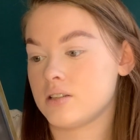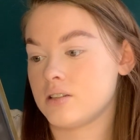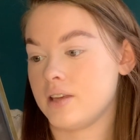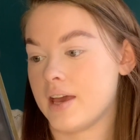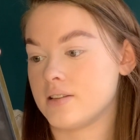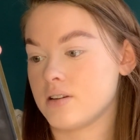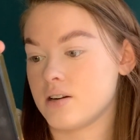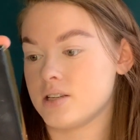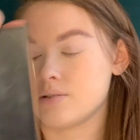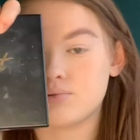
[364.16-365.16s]
Yeah,
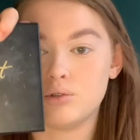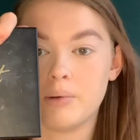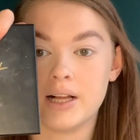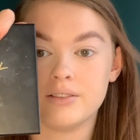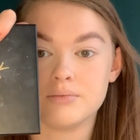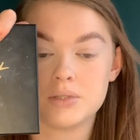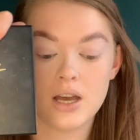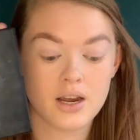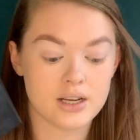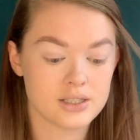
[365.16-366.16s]
Tartiest Pro palette from
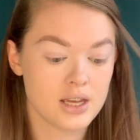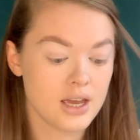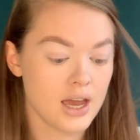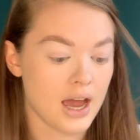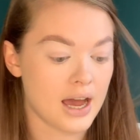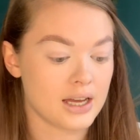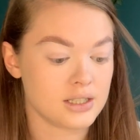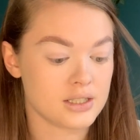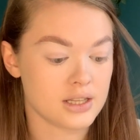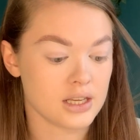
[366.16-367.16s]
Tarte,
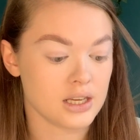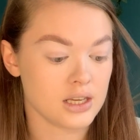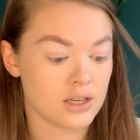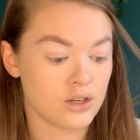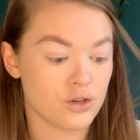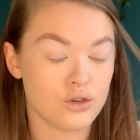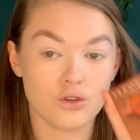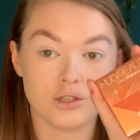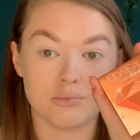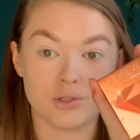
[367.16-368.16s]
and the
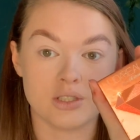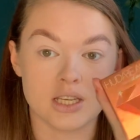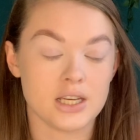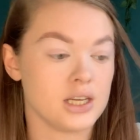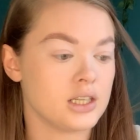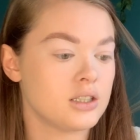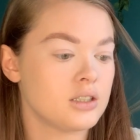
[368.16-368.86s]
Huda Beauty